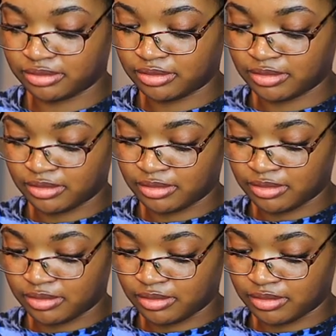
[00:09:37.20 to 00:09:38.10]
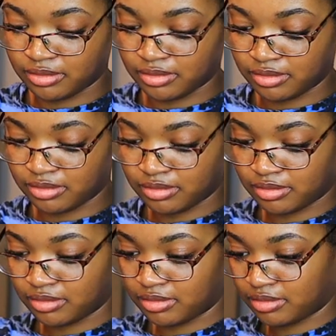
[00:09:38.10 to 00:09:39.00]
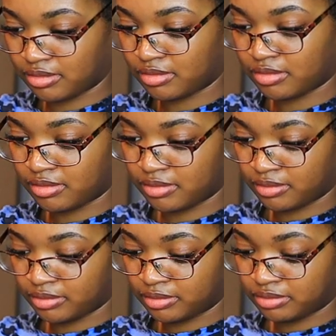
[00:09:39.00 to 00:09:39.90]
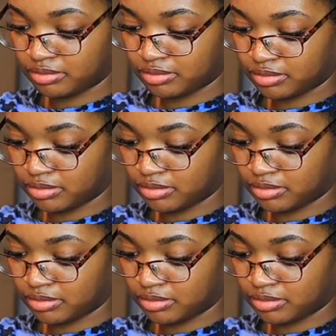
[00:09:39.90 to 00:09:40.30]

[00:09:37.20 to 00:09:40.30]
Nothing is said.